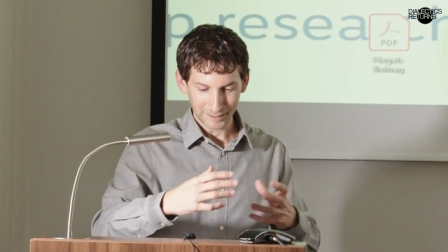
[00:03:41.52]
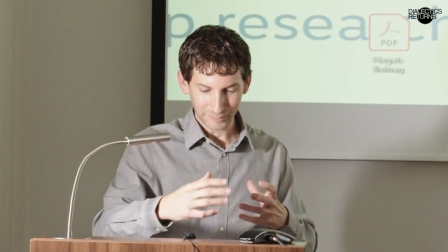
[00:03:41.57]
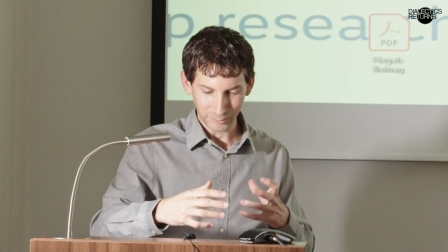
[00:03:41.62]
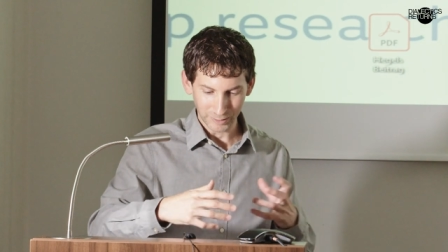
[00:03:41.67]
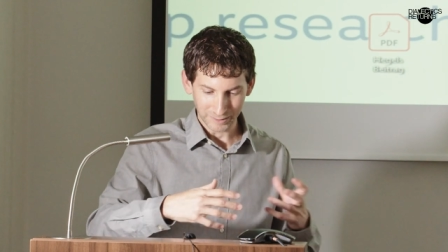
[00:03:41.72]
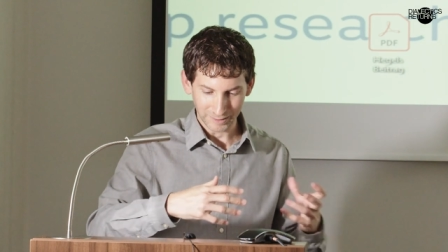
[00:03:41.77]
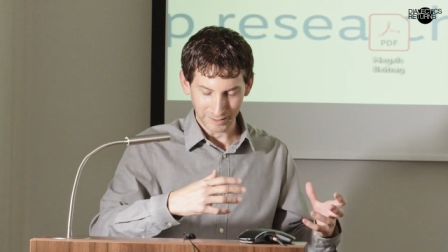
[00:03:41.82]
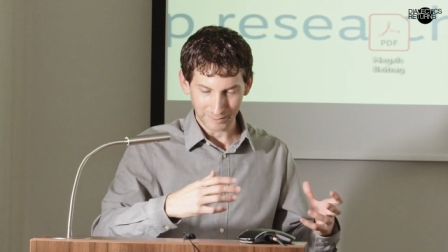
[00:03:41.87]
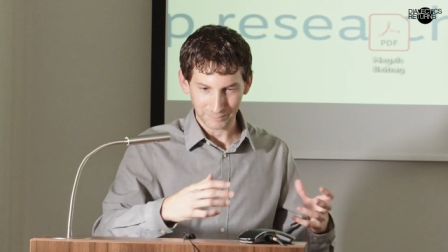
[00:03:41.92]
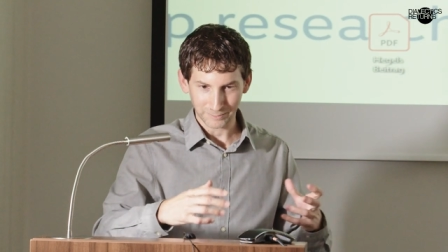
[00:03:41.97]

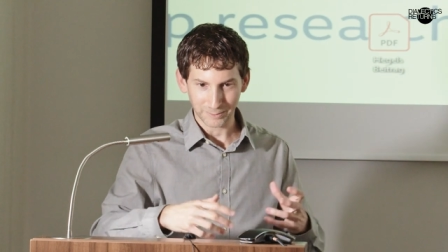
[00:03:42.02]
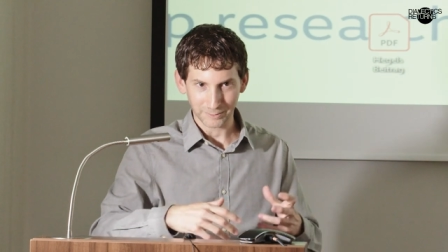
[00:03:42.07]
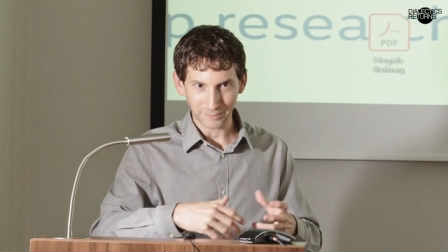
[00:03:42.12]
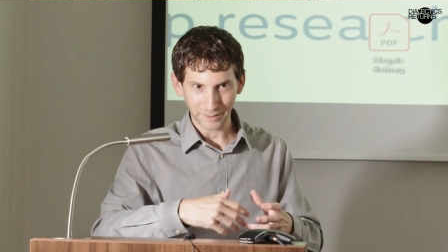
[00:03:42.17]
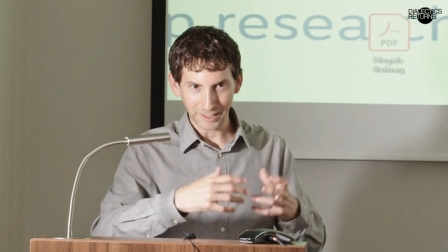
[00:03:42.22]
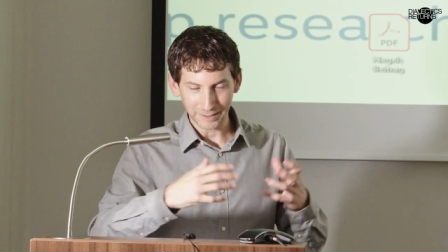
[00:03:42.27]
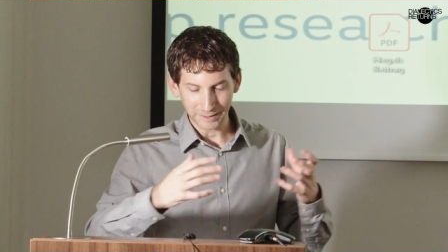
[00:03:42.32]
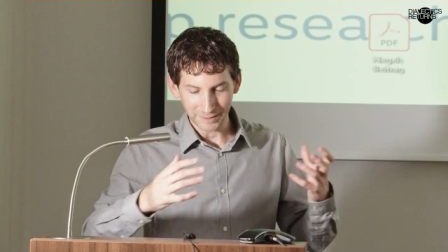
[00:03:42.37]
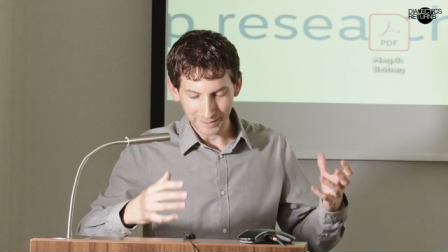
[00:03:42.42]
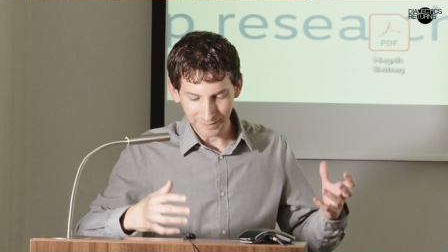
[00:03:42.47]
we take for
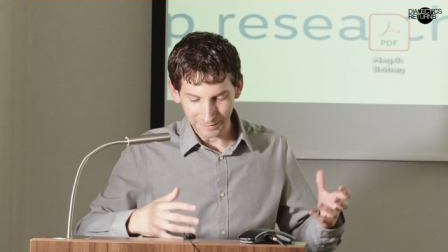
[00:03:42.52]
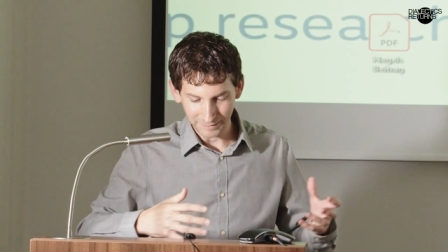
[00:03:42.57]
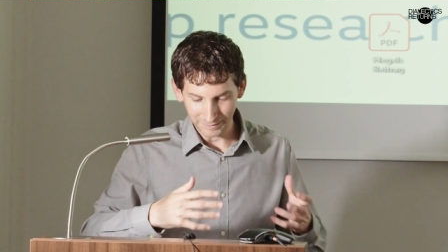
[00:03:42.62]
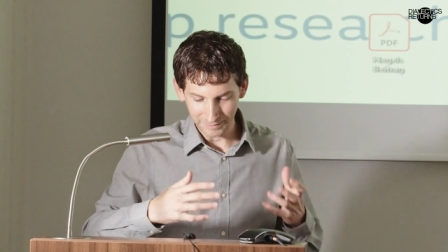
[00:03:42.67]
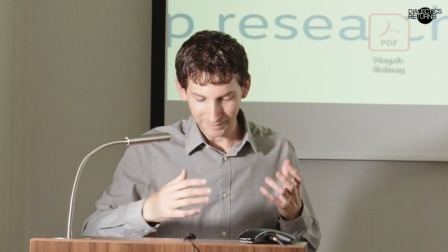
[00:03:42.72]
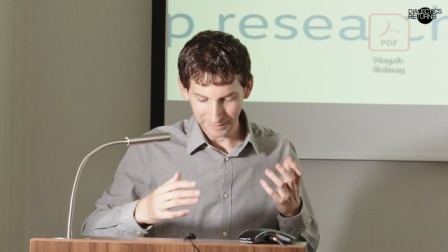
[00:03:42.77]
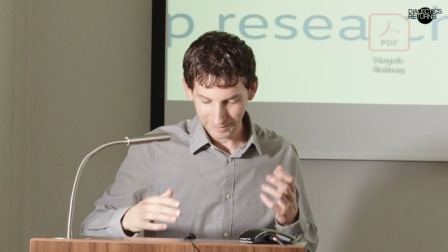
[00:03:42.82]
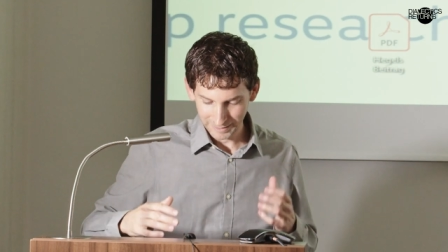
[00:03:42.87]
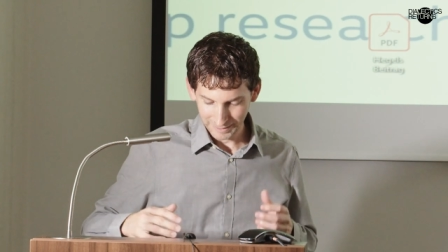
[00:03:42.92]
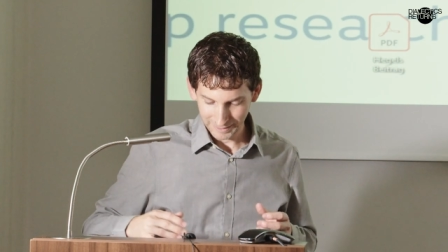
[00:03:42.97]
granted in
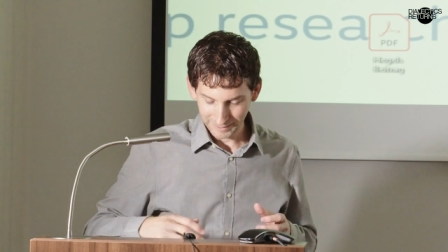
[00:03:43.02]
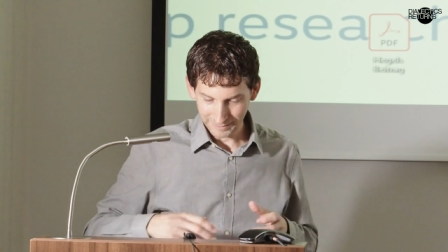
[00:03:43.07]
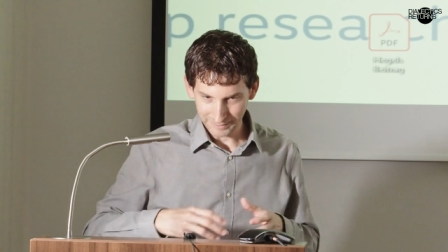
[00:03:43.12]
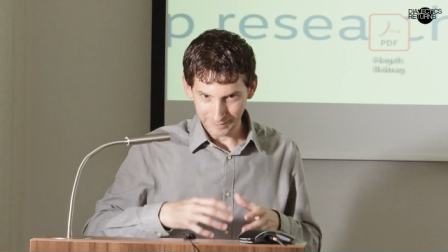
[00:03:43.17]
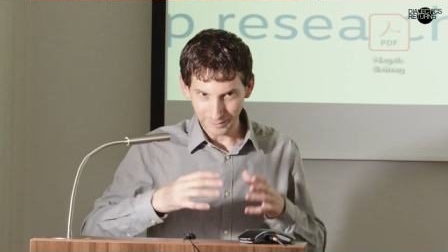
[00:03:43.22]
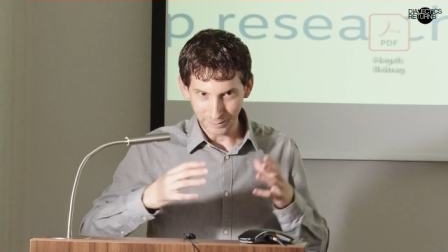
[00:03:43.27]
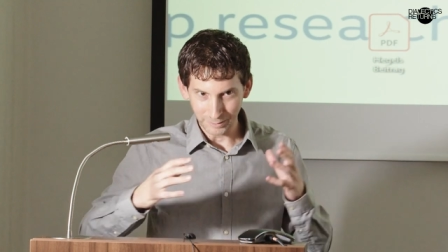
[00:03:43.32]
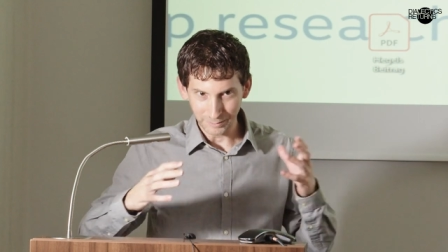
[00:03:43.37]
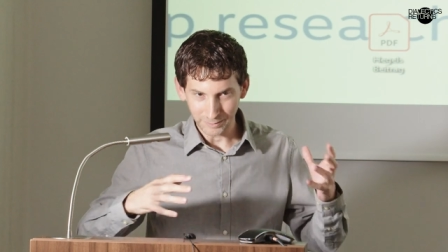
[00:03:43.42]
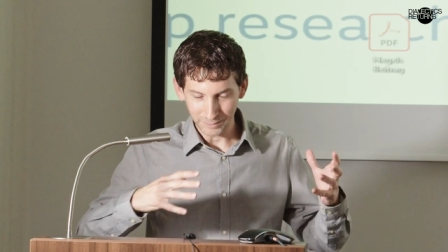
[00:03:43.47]
the,
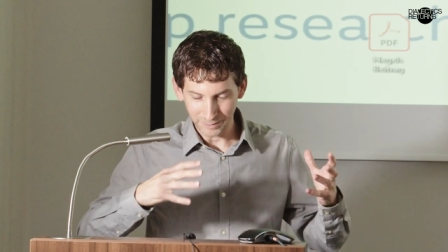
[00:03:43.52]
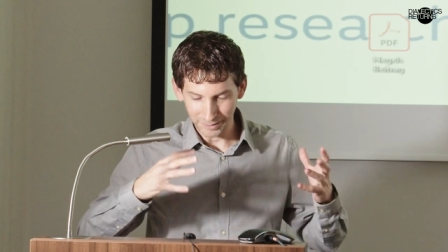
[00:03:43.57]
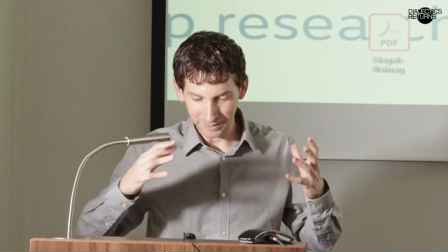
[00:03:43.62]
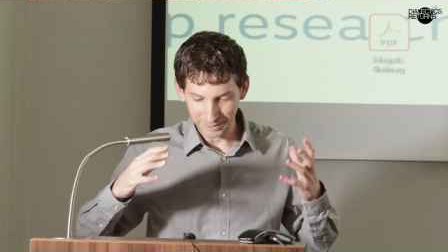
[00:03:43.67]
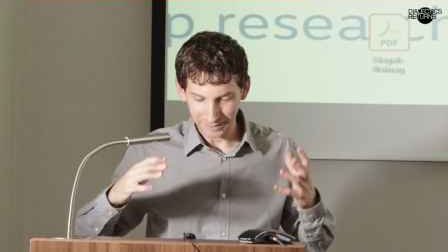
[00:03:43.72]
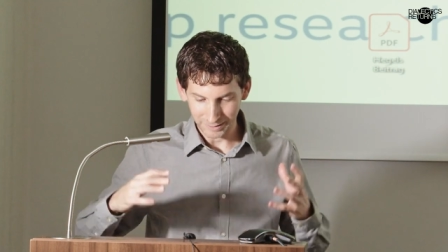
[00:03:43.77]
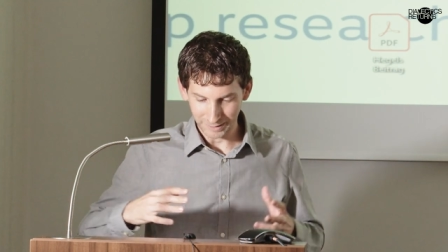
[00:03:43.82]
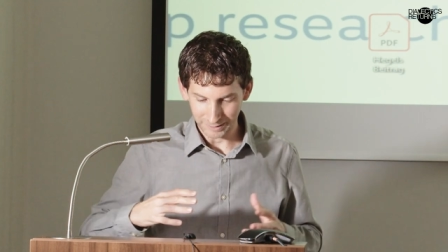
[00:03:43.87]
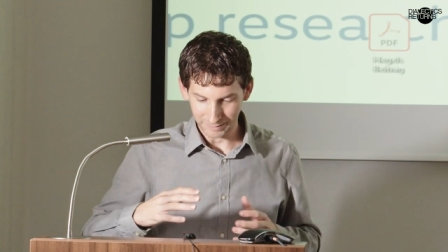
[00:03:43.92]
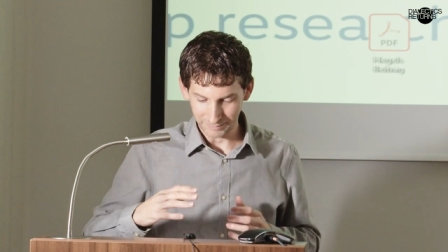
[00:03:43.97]
the
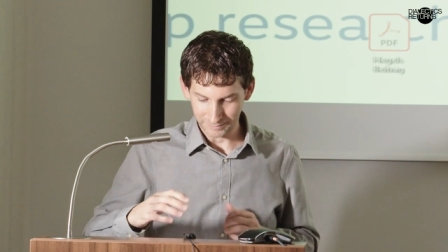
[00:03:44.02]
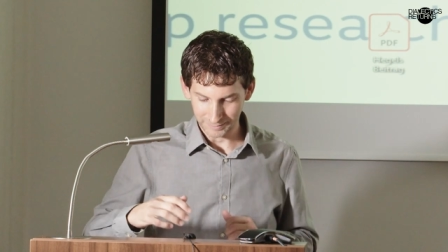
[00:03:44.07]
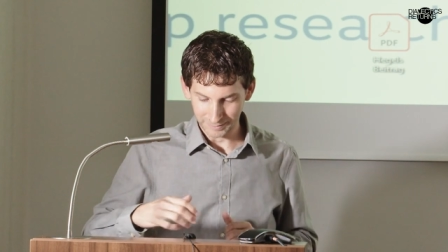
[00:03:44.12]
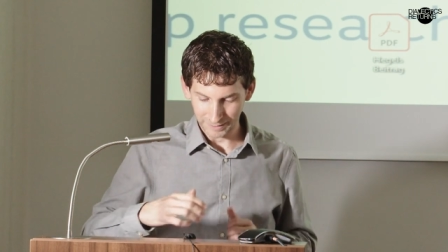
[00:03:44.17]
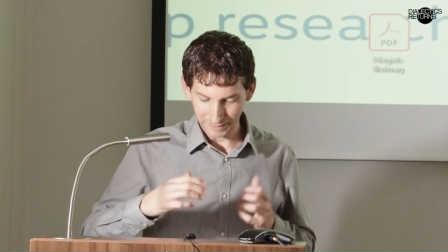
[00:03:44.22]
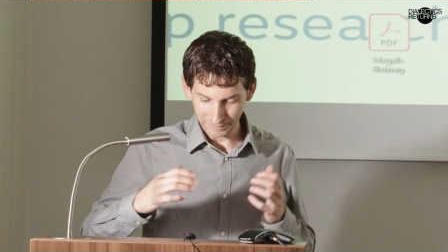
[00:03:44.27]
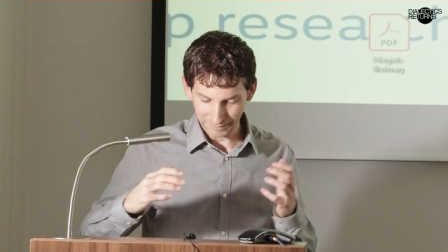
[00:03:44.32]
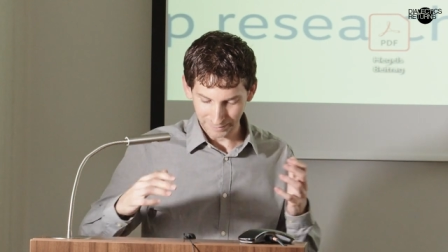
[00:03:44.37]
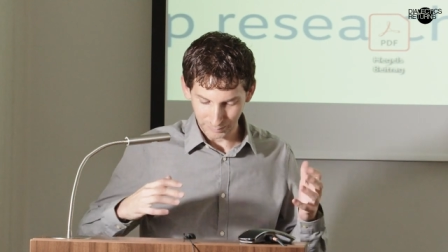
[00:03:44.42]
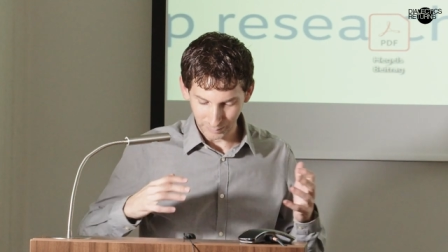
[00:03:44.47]
overall kind of
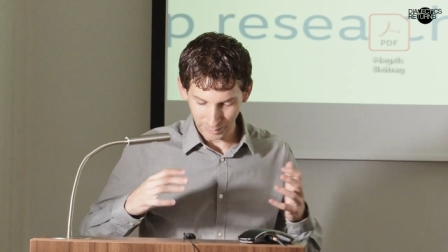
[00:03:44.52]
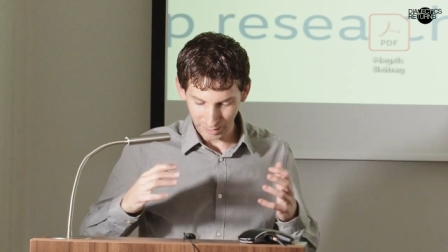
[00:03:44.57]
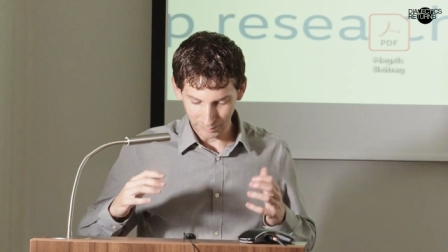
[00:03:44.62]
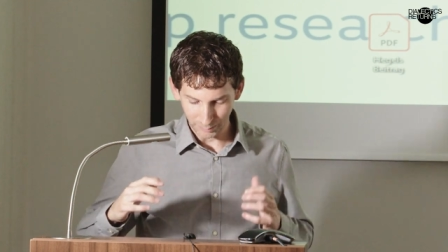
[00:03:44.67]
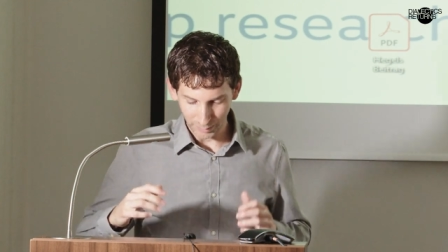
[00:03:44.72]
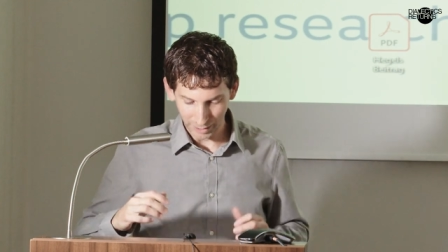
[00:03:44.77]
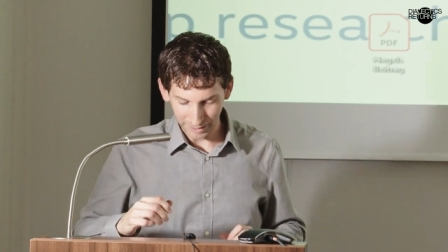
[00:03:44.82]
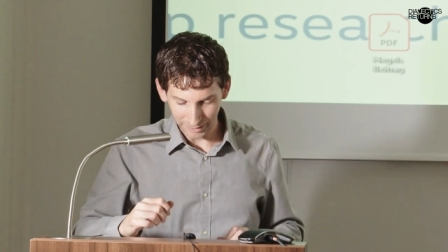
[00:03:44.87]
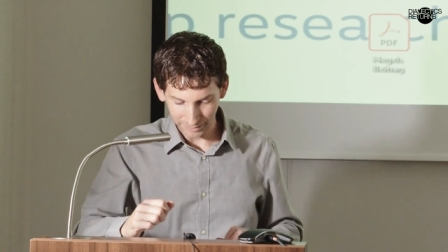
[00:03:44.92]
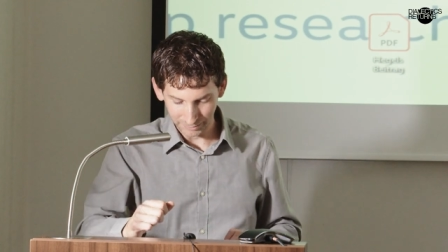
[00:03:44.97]
gossipy
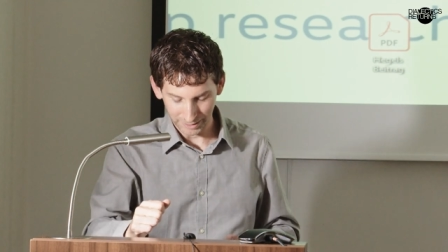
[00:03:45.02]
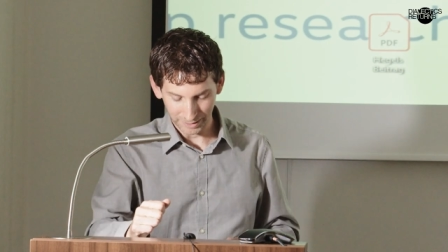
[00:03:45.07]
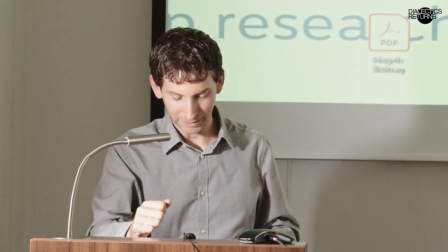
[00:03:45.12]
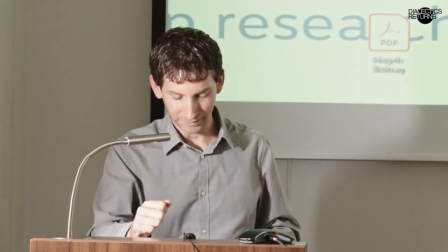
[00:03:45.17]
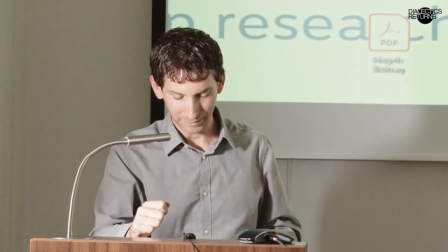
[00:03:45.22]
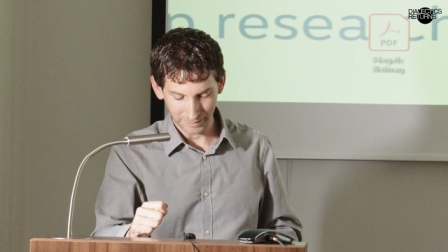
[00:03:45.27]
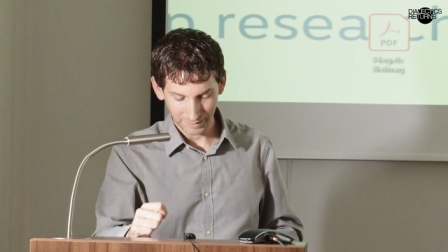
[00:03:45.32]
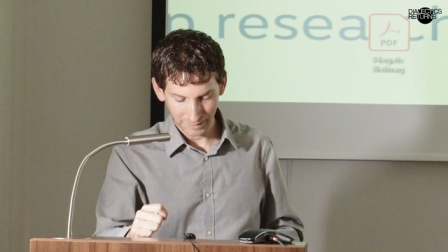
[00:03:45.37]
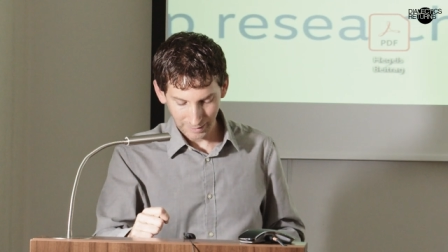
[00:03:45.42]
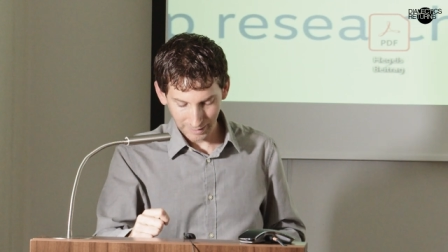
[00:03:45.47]

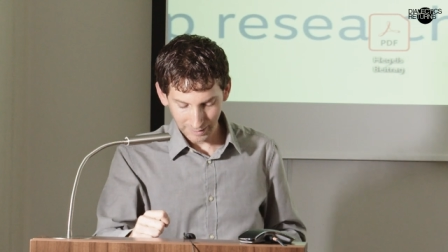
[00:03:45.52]
background